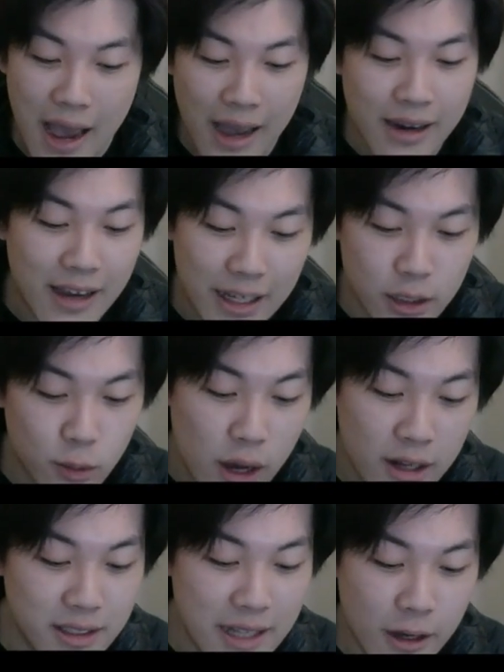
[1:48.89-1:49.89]
and as
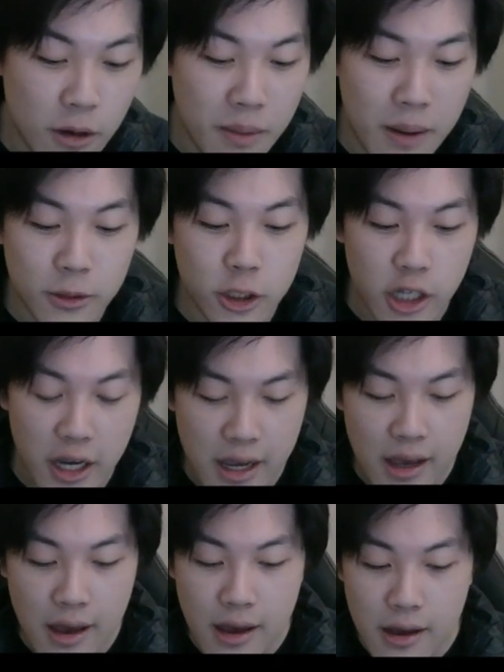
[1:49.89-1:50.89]
well as
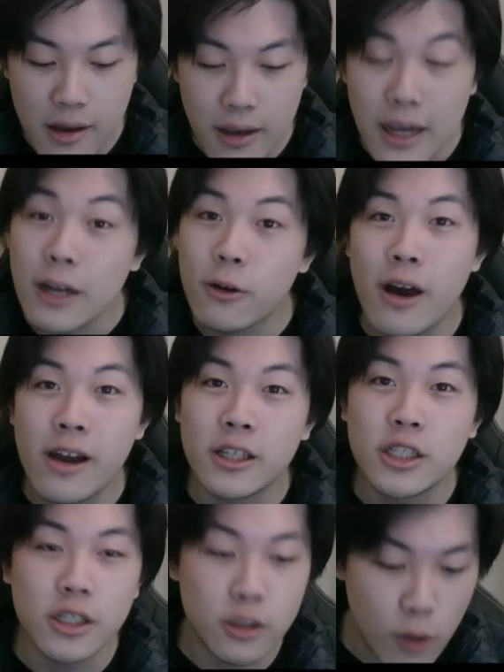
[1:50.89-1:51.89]
Nekomamushi,
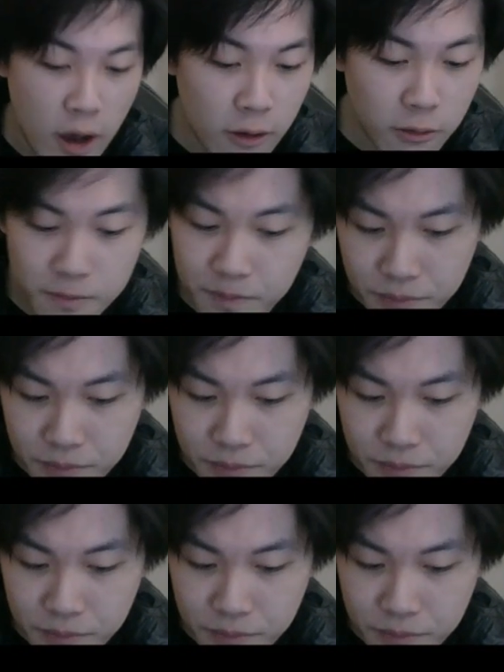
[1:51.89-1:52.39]
Inuarashi as well,